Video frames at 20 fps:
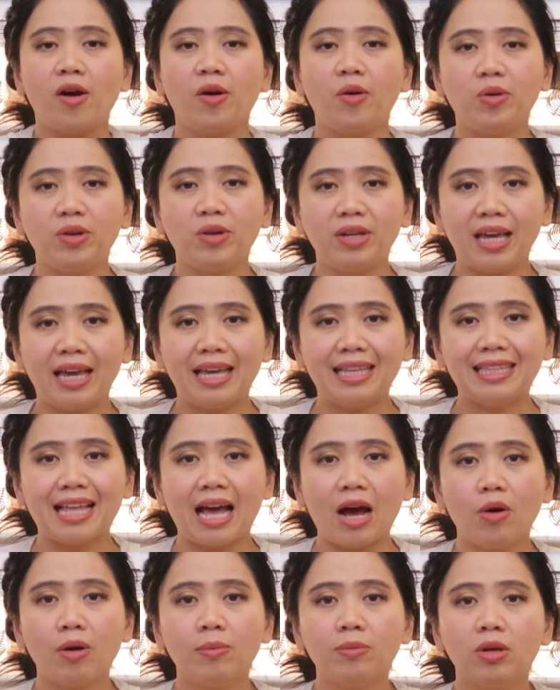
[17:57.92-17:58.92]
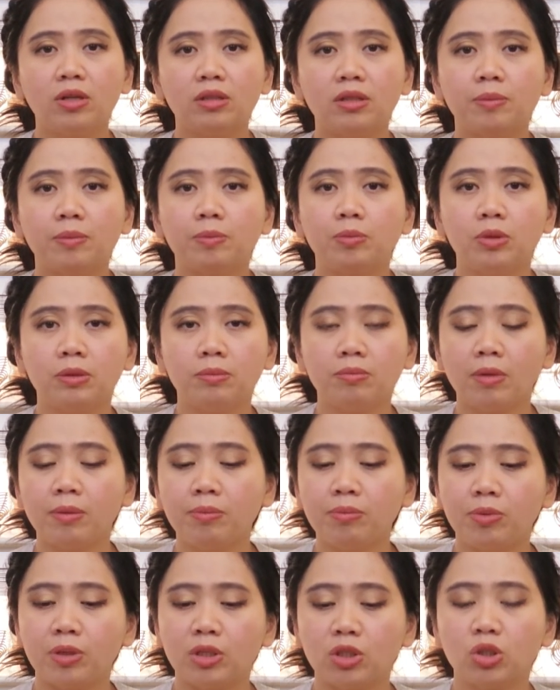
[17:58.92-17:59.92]
Okay, now I'm gonna put my
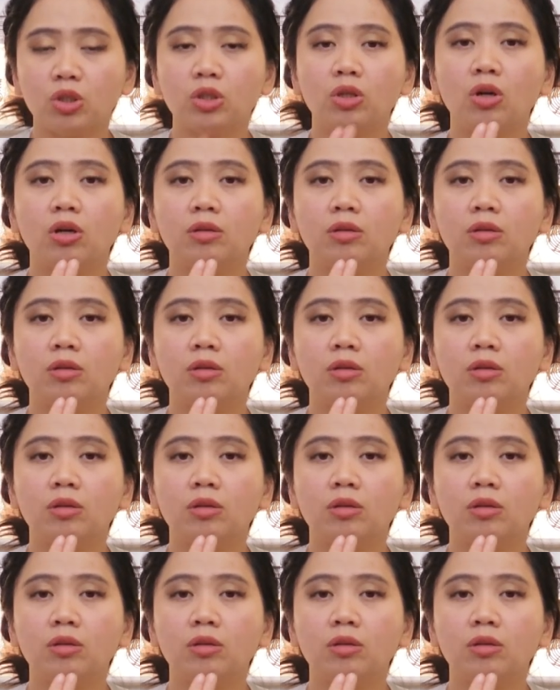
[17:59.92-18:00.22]
pressure